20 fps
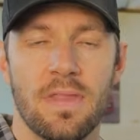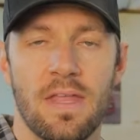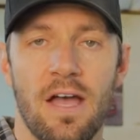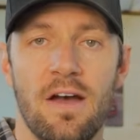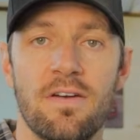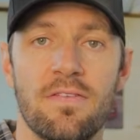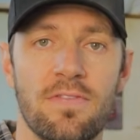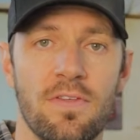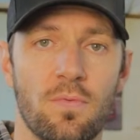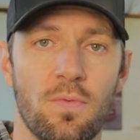
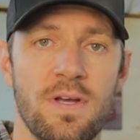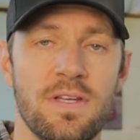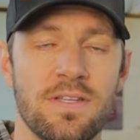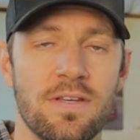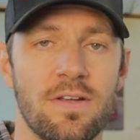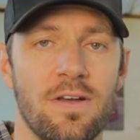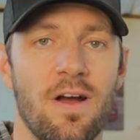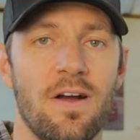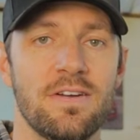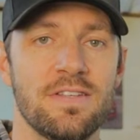Out of the
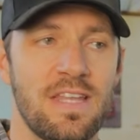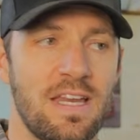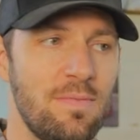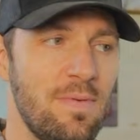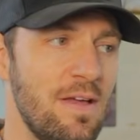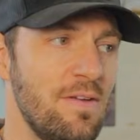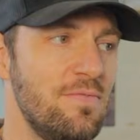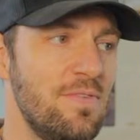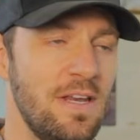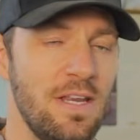recent cars that I
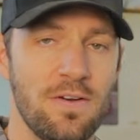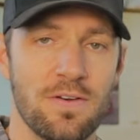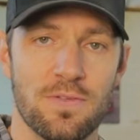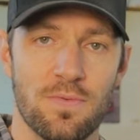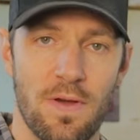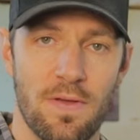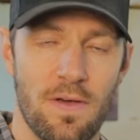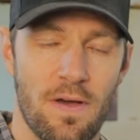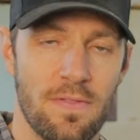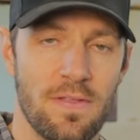made videos
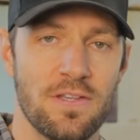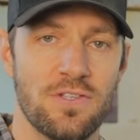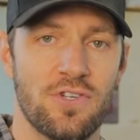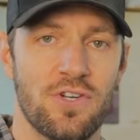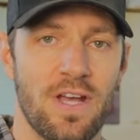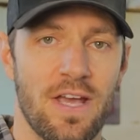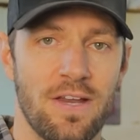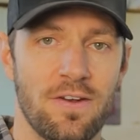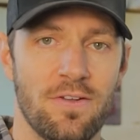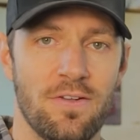with on this
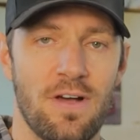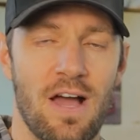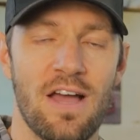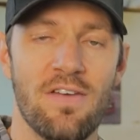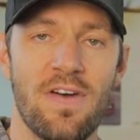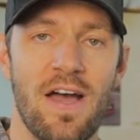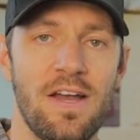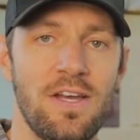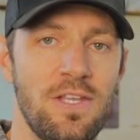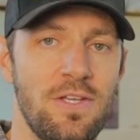channel, I've
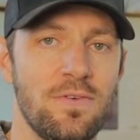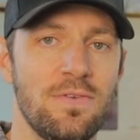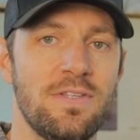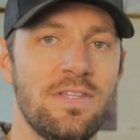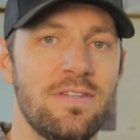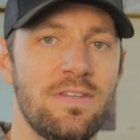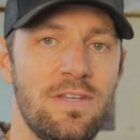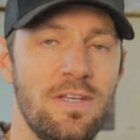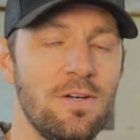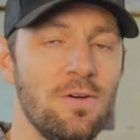had to use
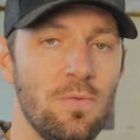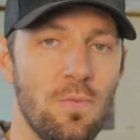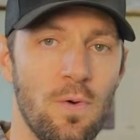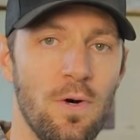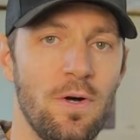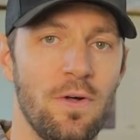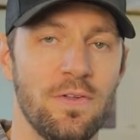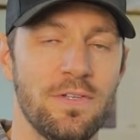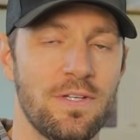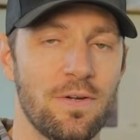steel
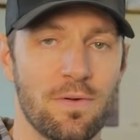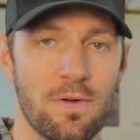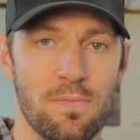wool to